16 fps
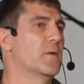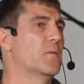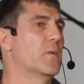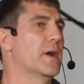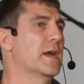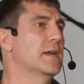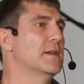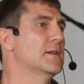
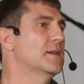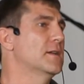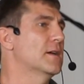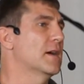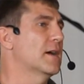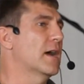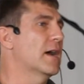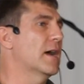
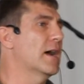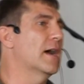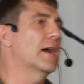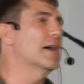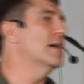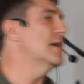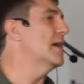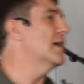when
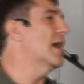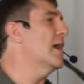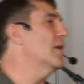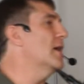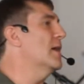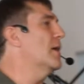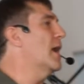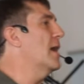I,
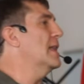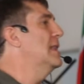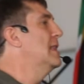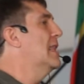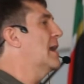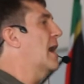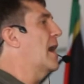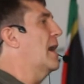I, I,
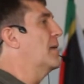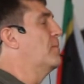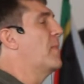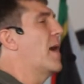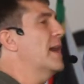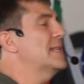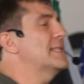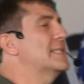
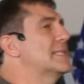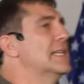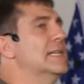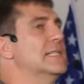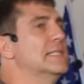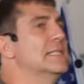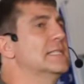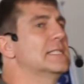my
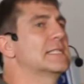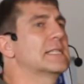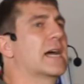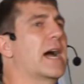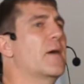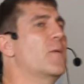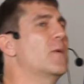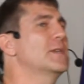sins,
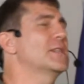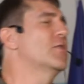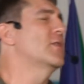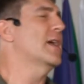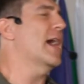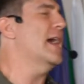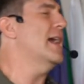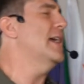I was
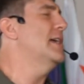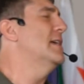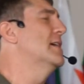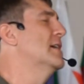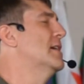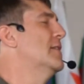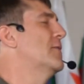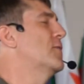
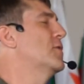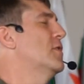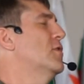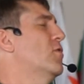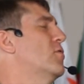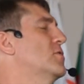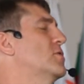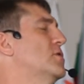okay for the
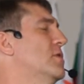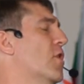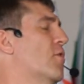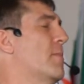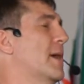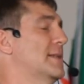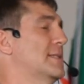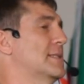Lord to
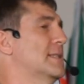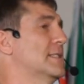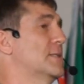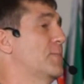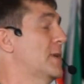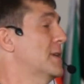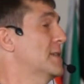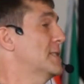know my
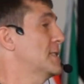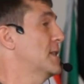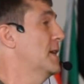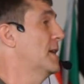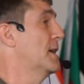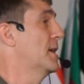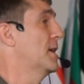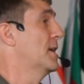sins because
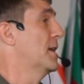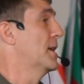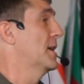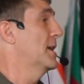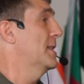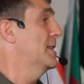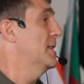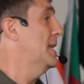
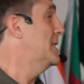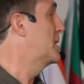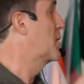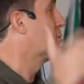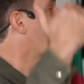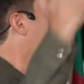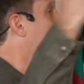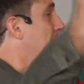his
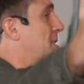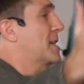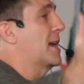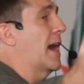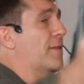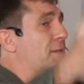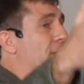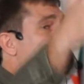grace
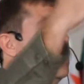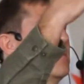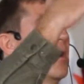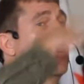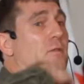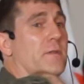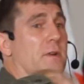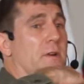covered them
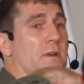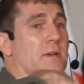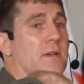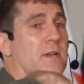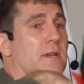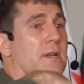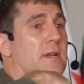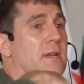over,
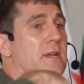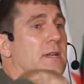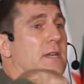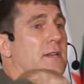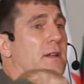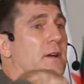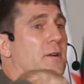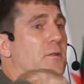
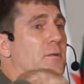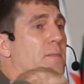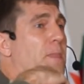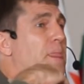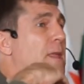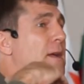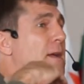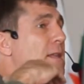you know.
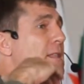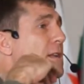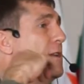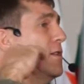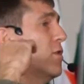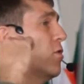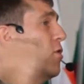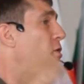The
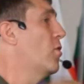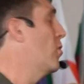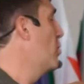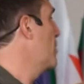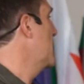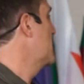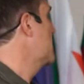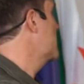
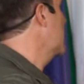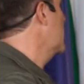law, it